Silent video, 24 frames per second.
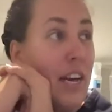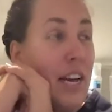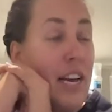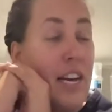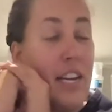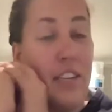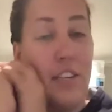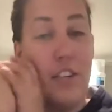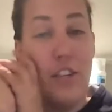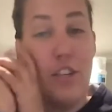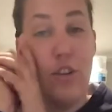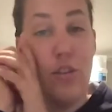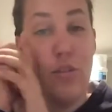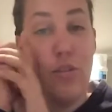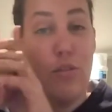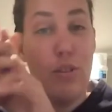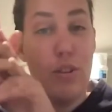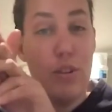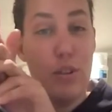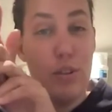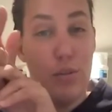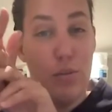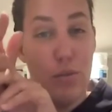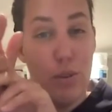And
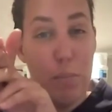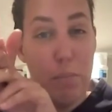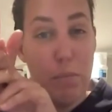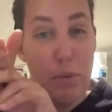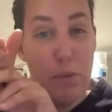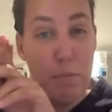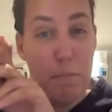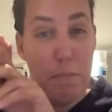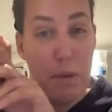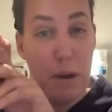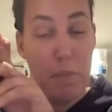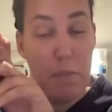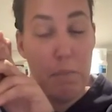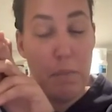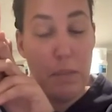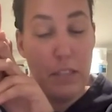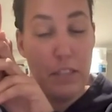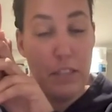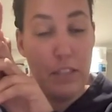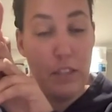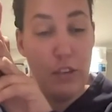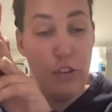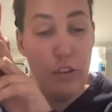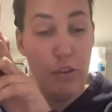don't rub your
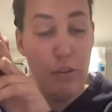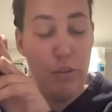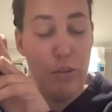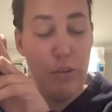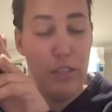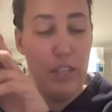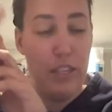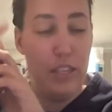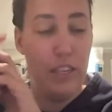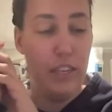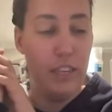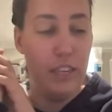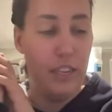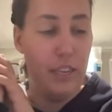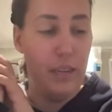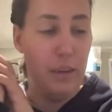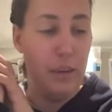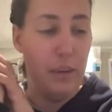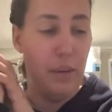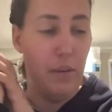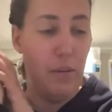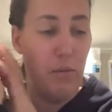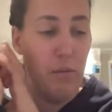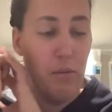puppy's nose in their
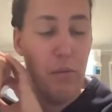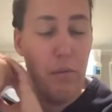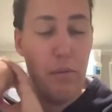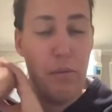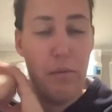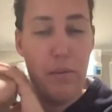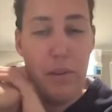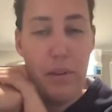own